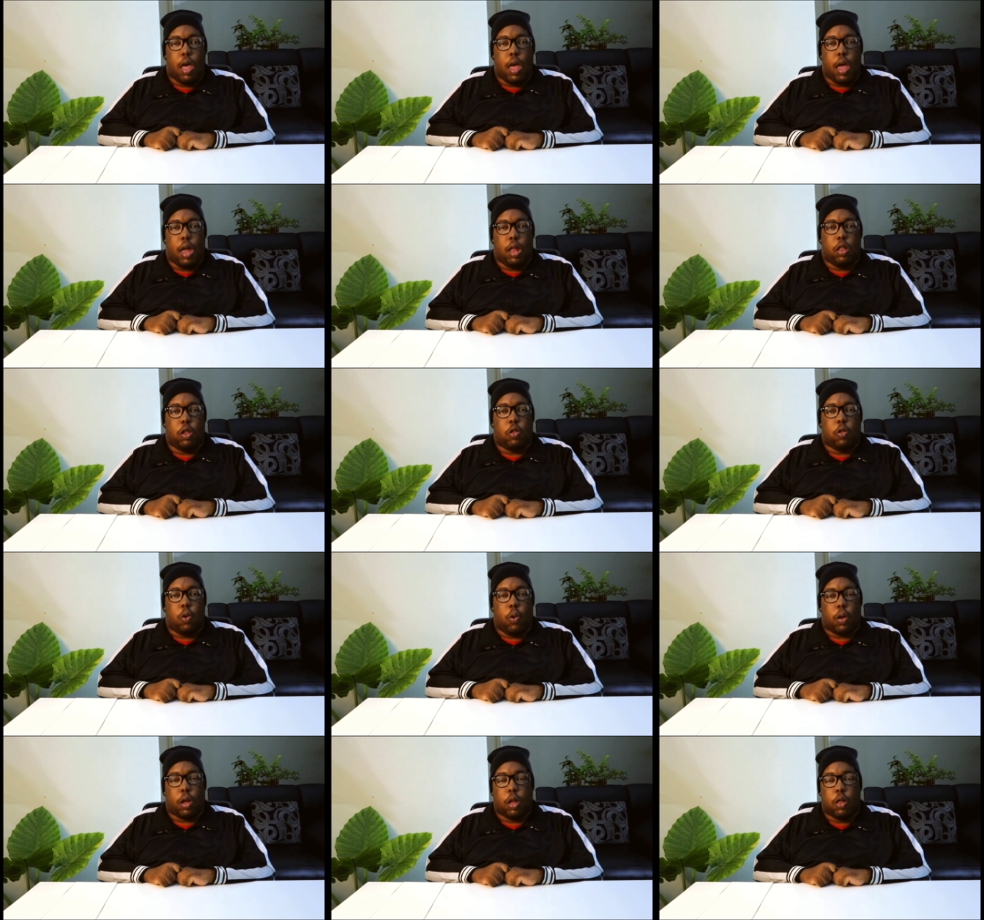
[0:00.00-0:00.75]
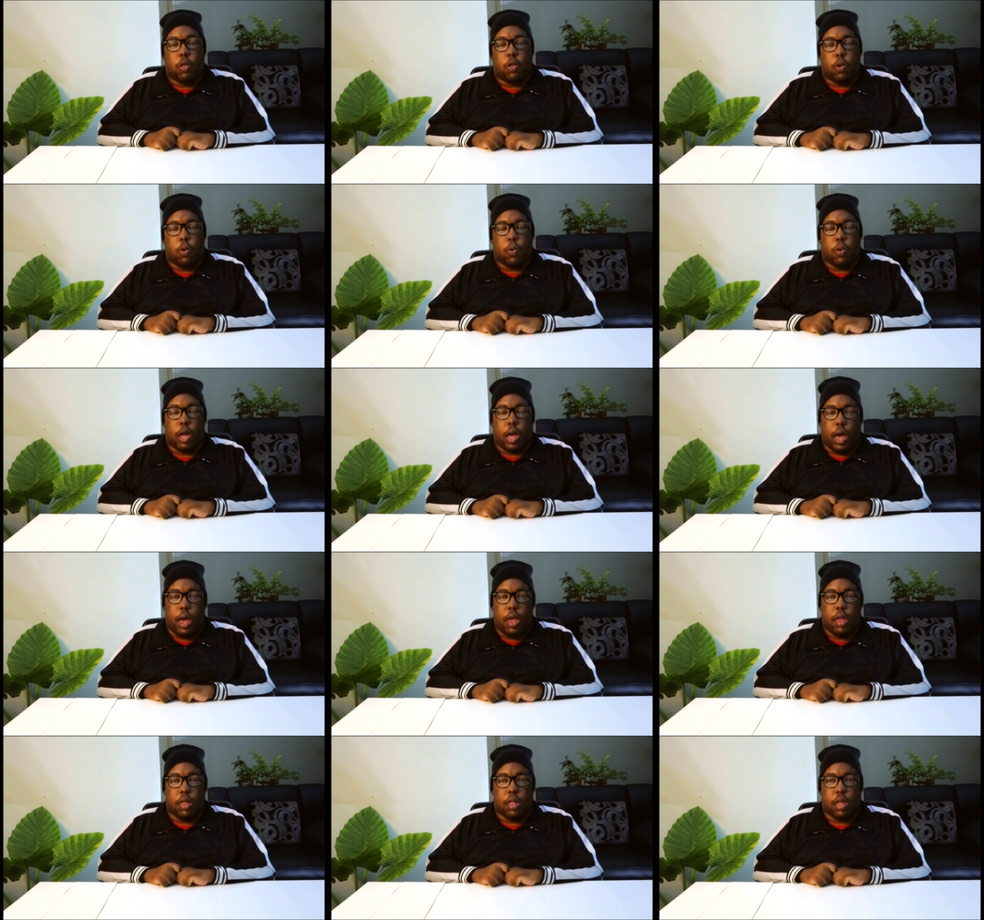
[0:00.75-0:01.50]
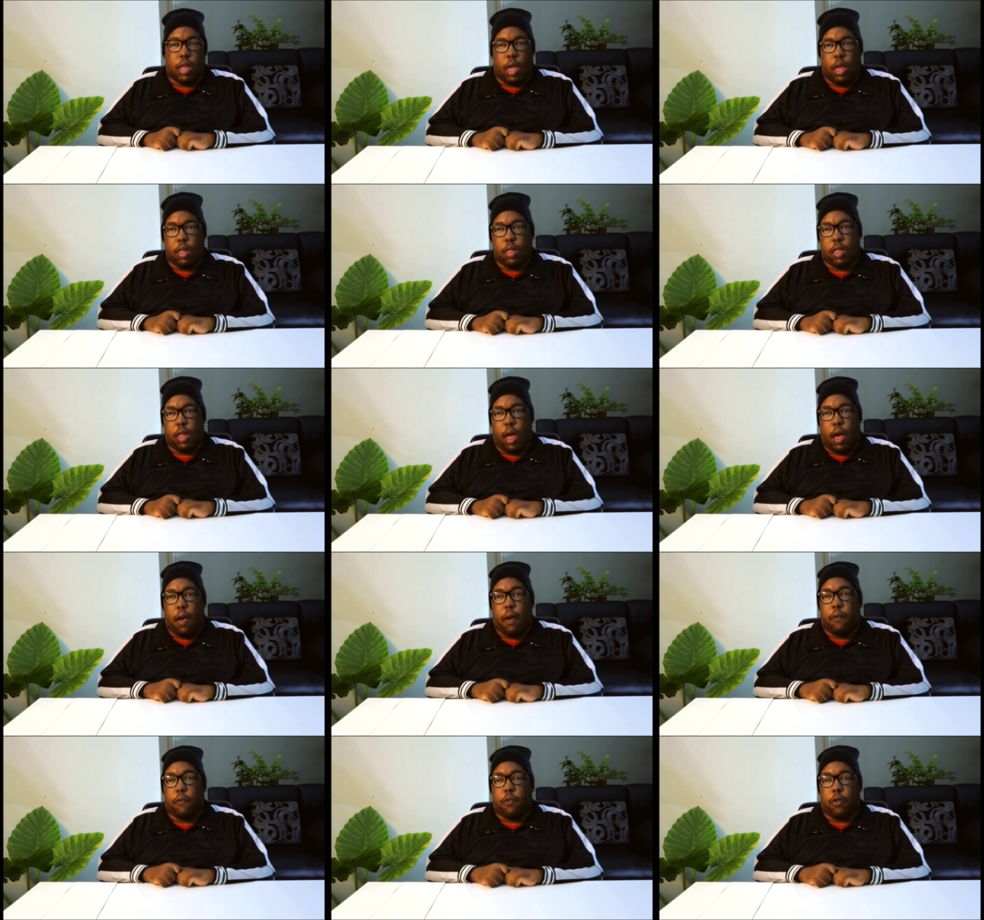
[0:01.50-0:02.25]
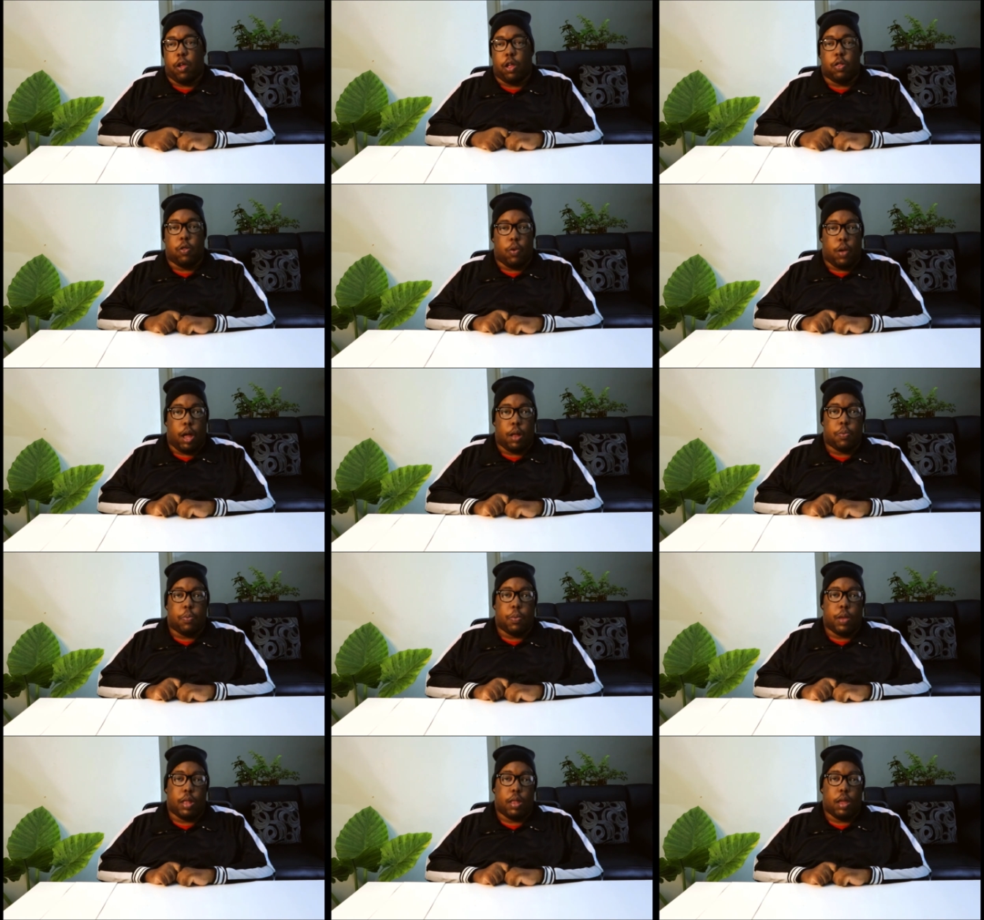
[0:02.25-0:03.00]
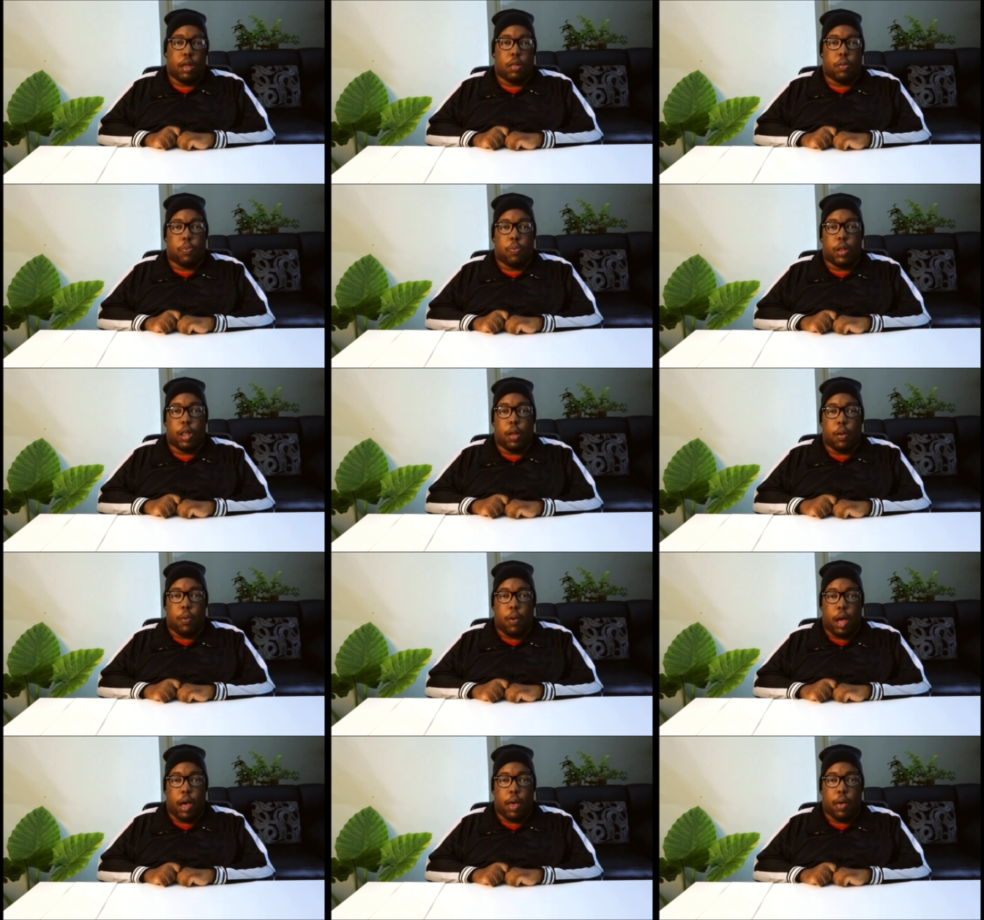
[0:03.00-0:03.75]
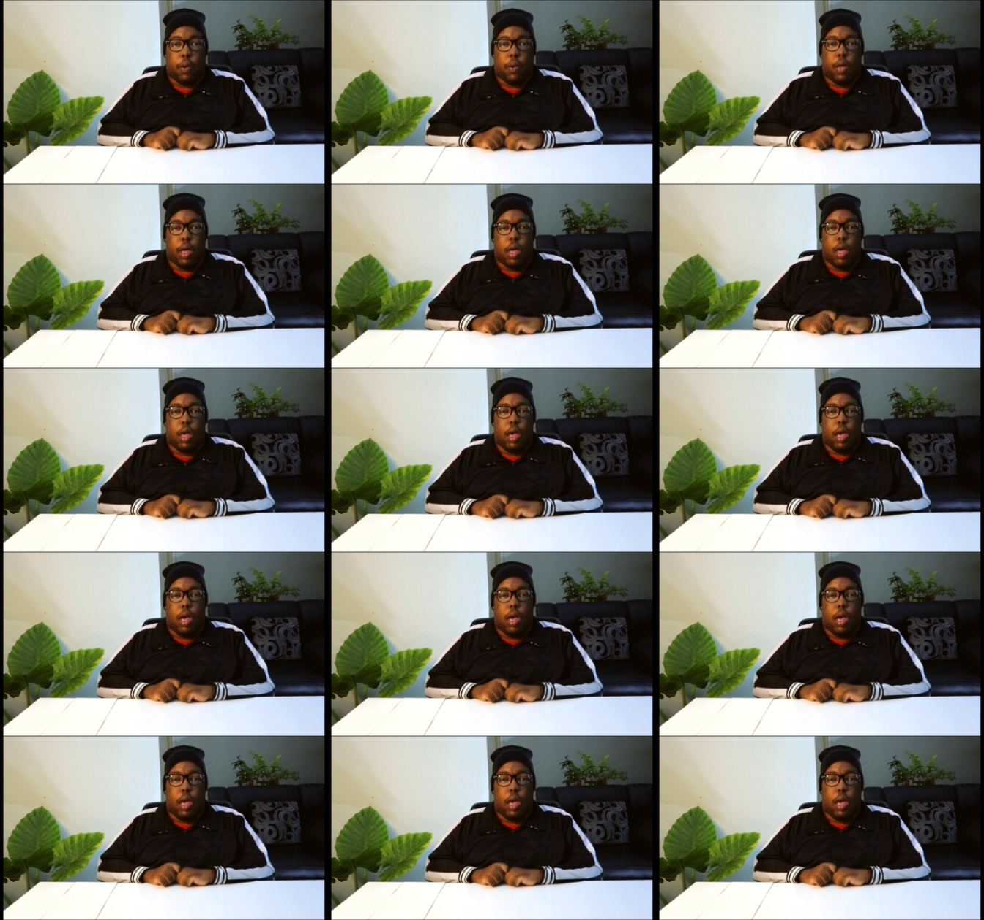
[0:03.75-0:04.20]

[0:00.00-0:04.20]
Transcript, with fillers: and talking to you guys yes I've got to admit it's been a while